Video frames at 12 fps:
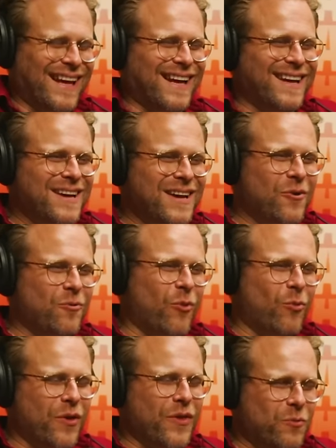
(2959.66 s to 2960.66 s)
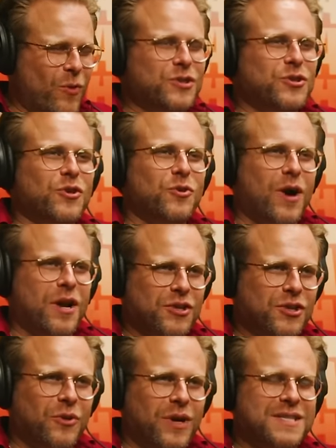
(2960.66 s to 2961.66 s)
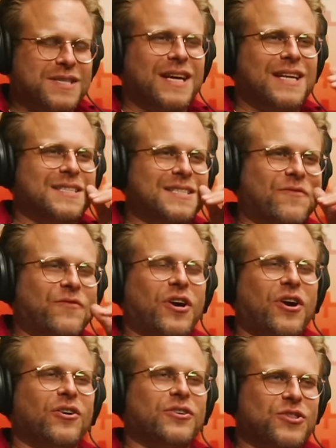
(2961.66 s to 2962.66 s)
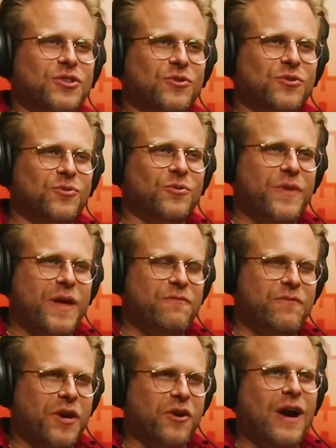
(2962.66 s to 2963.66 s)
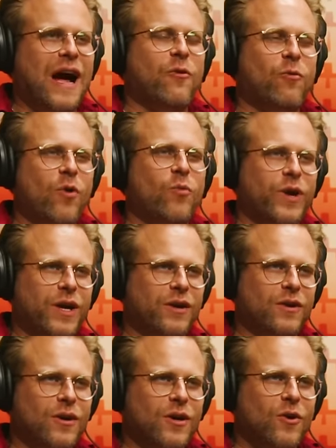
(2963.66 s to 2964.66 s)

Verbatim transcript: like well then what do you want to do? It's it's difficult to then figure out what we